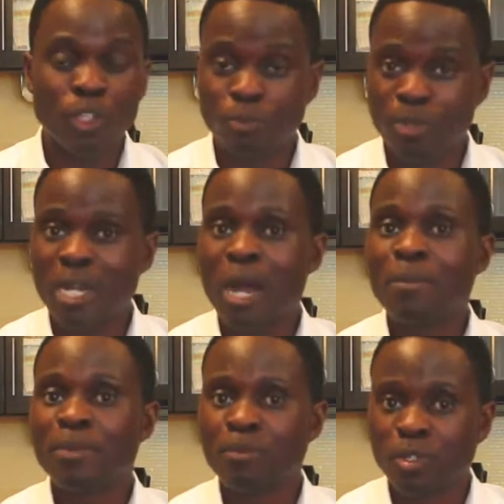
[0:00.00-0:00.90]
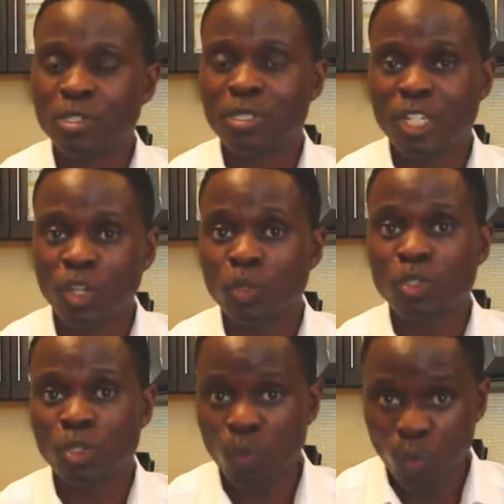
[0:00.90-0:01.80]
You become the person they go
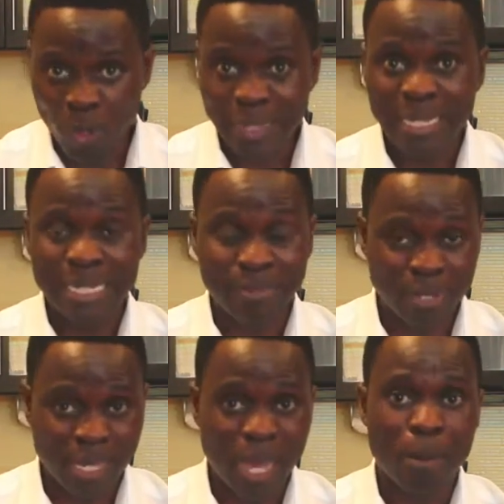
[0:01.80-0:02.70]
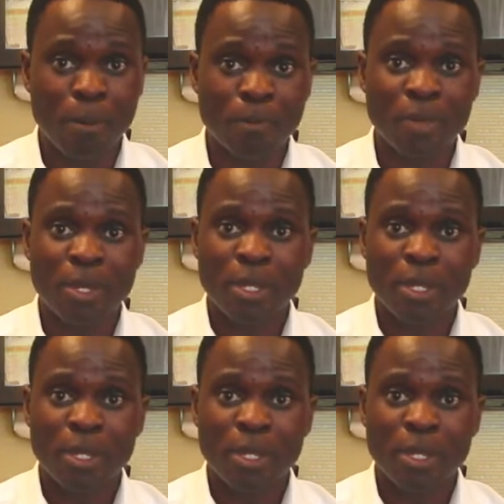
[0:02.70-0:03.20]
to when it becomes